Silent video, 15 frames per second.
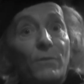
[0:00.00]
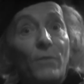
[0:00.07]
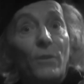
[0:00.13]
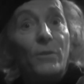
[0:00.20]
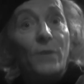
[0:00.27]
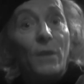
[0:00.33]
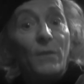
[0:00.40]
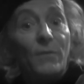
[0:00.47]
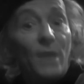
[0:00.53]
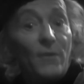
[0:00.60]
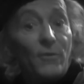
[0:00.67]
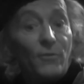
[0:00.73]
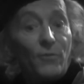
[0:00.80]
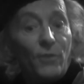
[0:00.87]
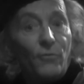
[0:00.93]
of yourselves,
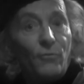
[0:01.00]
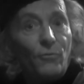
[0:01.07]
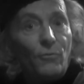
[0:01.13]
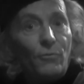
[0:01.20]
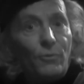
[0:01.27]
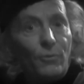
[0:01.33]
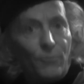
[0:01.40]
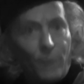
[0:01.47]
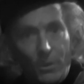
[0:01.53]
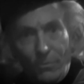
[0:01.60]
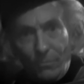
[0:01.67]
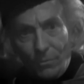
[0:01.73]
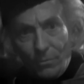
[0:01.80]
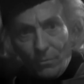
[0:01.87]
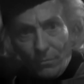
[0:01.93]
I suggest you do what you
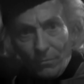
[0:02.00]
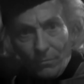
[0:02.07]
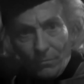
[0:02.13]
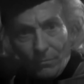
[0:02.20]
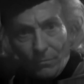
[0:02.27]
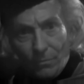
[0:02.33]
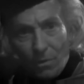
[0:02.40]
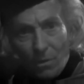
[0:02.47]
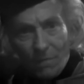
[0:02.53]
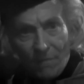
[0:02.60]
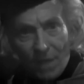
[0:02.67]
said you'd do. Go and